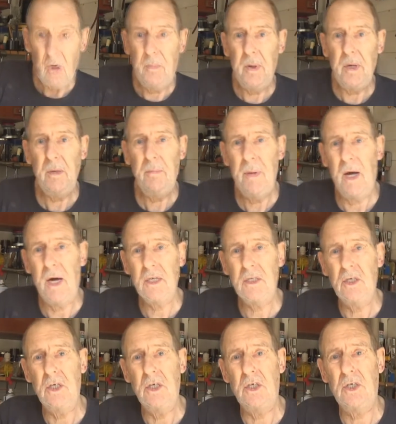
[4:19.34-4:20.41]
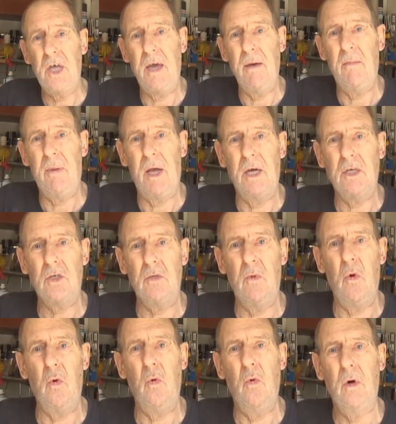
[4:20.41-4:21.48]
bead blast these, sandblast them
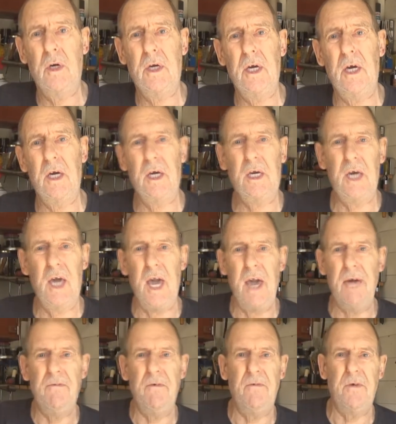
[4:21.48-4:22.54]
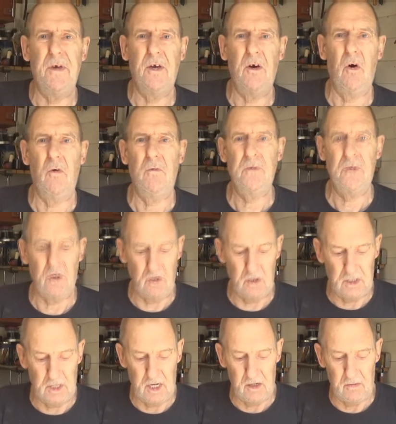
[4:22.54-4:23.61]
all, get everything off, so
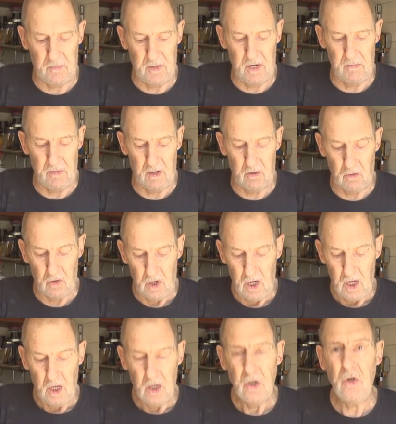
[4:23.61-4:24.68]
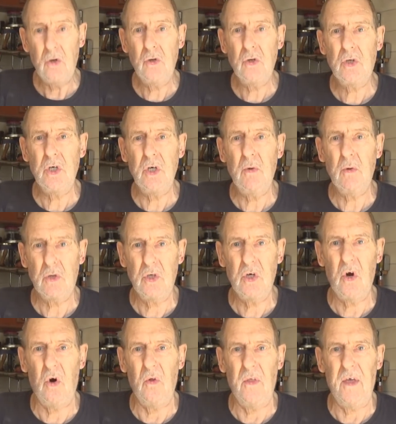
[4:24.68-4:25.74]
you're down to bare metal, you can see what you
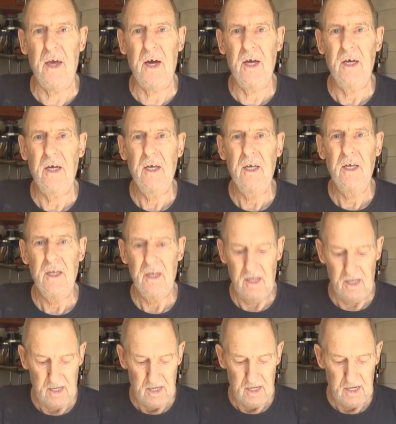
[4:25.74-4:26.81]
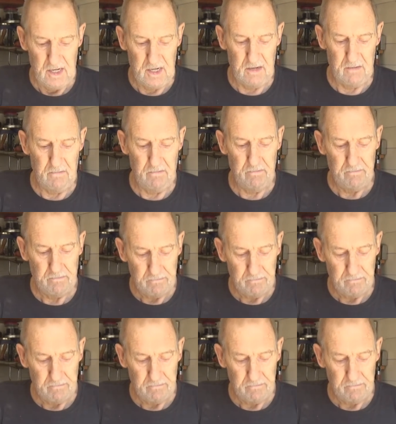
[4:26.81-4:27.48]
got there. And